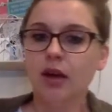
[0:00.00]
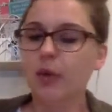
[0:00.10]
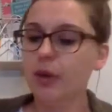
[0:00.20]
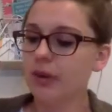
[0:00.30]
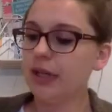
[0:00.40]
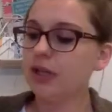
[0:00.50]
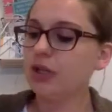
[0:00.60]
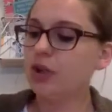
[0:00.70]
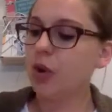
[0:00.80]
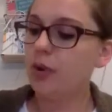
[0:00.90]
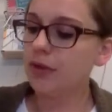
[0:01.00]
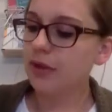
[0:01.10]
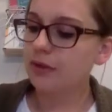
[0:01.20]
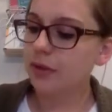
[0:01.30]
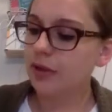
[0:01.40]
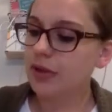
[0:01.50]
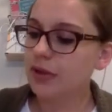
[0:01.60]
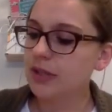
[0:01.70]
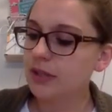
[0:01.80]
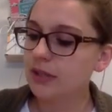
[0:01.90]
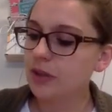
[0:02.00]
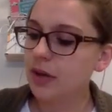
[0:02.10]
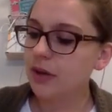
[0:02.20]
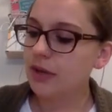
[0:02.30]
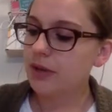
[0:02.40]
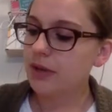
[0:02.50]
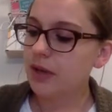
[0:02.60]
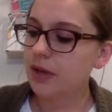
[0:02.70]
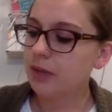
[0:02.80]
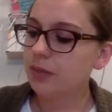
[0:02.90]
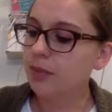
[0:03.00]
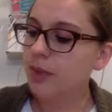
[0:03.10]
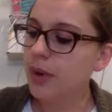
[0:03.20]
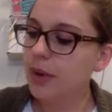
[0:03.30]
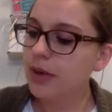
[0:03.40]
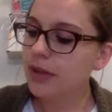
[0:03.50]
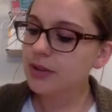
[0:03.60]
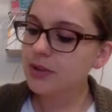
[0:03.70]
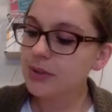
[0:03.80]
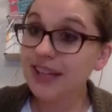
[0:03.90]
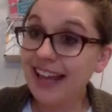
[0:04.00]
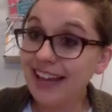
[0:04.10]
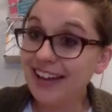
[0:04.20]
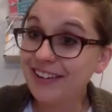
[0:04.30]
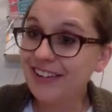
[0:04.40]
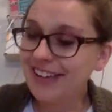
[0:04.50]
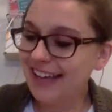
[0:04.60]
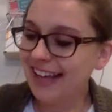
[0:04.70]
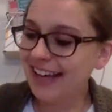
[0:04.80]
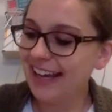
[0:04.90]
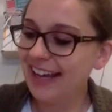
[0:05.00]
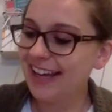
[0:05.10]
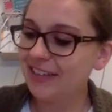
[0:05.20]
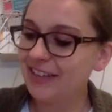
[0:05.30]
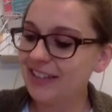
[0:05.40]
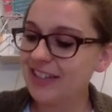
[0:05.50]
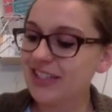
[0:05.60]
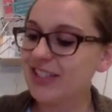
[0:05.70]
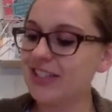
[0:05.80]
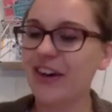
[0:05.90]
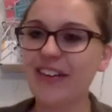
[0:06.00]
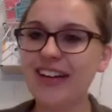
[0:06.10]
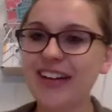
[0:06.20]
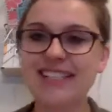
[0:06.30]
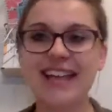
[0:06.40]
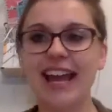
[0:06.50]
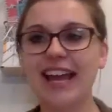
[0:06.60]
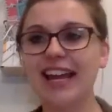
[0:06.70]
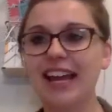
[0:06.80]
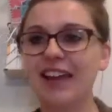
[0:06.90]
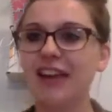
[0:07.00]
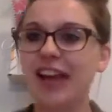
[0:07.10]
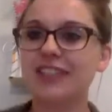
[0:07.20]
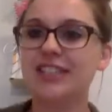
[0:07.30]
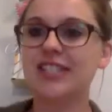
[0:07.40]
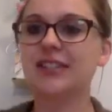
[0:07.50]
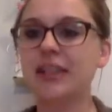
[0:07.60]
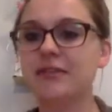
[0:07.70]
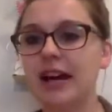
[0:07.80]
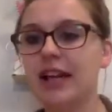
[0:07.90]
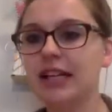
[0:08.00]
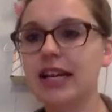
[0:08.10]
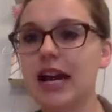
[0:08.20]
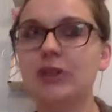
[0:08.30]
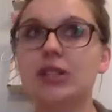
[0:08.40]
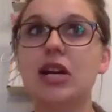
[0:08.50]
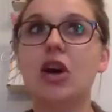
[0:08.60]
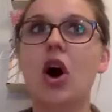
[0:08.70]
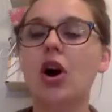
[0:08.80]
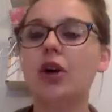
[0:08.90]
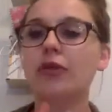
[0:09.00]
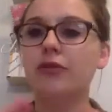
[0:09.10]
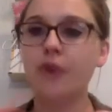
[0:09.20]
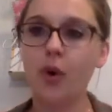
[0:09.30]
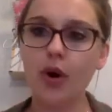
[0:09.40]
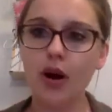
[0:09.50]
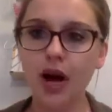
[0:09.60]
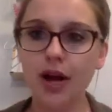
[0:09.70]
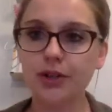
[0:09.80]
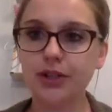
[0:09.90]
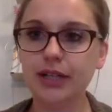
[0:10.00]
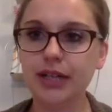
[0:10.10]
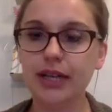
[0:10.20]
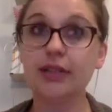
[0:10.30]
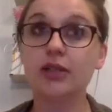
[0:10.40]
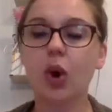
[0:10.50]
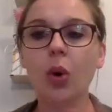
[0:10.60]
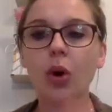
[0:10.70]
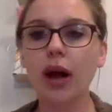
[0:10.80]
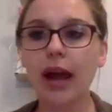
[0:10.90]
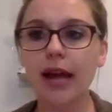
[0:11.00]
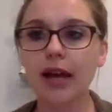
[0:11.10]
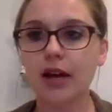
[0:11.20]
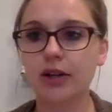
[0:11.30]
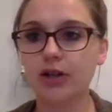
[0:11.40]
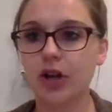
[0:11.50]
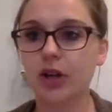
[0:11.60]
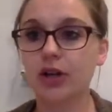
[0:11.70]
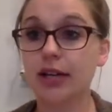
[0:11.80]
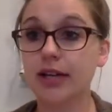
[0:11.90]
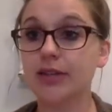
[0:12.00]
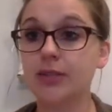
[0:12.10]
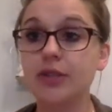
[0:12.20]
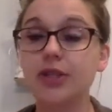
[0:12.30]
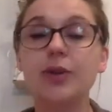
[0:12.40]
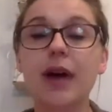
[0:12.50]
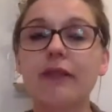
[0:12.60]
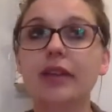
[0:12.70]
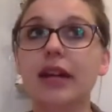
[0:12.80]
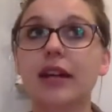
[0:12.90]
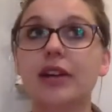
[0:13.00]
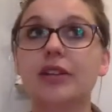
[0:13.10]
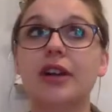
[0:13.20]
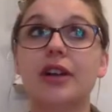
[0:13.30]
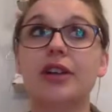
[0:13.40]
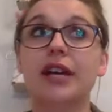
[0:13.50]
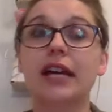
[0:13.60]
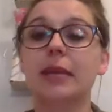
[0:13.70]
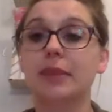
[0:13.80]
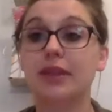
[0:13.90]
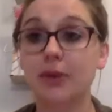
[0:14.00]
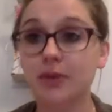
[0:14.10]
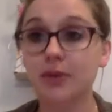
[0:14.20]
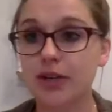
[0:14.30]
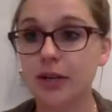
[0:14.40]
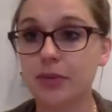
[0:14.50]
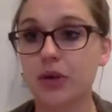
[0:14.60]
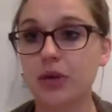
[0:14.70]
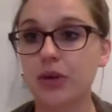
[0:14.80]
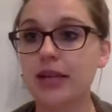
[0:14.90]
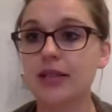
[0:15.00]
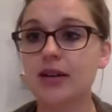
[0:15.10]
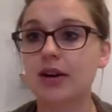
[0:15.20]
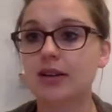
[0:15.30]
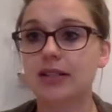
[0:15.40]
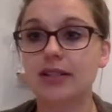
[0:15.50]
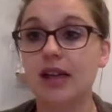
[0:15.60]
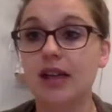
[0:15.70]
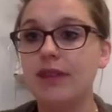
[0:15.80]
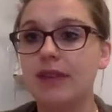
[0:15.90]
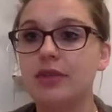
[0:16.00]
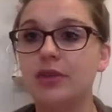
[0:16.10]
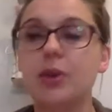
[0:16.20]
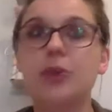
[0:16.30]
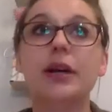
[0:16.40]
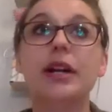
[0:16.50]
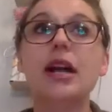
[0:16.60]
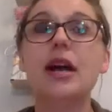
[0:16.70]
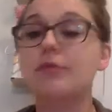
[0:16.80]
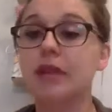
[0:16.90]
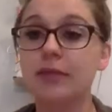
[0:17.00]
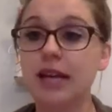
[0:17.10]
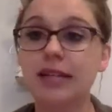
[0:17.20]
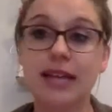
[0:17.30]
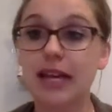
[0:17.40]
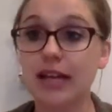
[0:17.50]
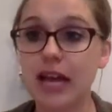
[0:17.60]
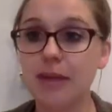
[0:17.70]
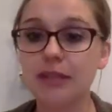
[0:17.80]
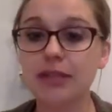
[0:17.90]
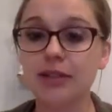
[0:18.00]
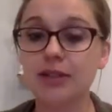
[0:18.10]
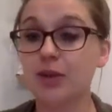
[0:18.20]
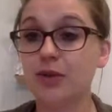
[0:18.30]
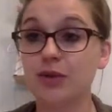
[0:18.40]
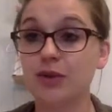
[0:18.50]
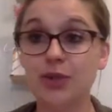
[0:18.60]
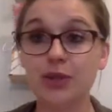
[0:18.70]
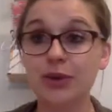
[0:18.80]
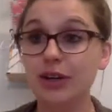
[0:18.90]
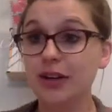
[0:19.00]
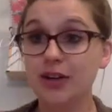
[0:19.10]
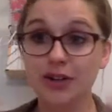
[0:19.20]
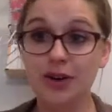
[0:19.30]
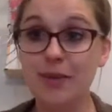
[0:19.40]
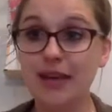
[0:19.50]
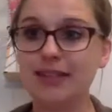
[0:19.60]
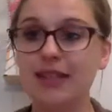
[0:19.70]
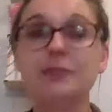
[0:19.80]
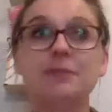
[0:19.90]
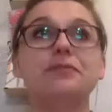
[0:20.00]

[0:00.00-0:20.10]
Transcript: We were going to just go over the $4,000 and the $12,000 bonus really quick, which is so exciting. Okay, so Lavelle announced on all 400 kits or $800 kits. We do have an $800 kit, but those are going to be crazy hard to sell. I've never sold one, but I'm not saying it can't be done. So if you do, you're amazing.